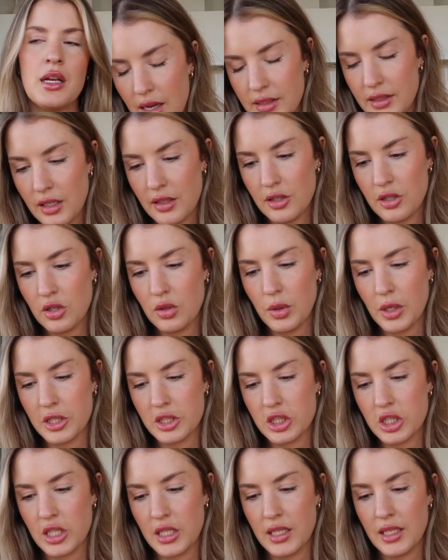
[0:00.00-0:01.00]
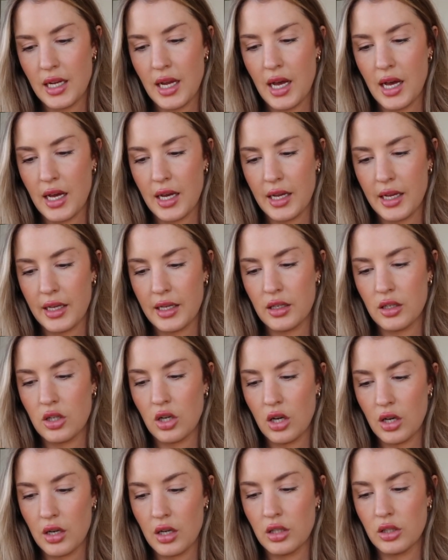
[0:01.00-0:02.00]
Another question I
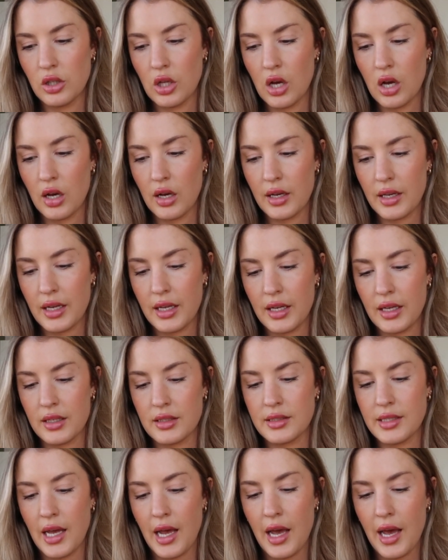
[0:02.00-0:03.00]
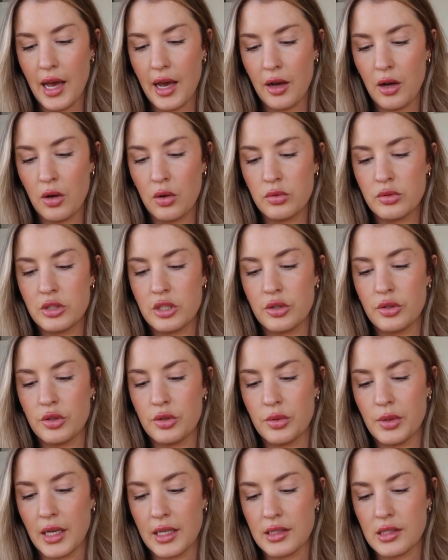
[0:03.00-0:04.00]
got a lot is, how do
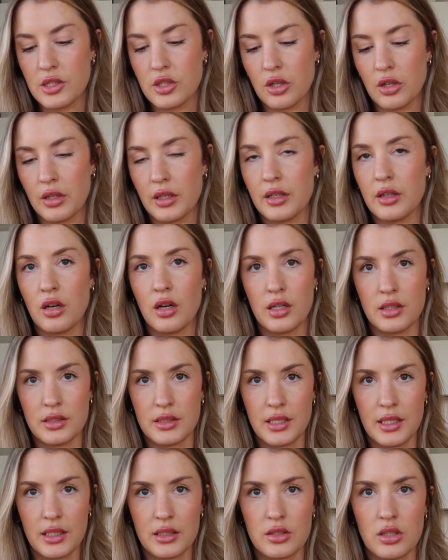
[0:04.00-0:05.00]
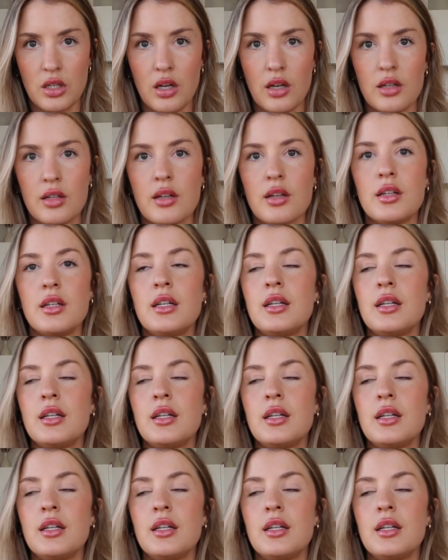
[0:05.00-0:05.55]
you get started on TikTok?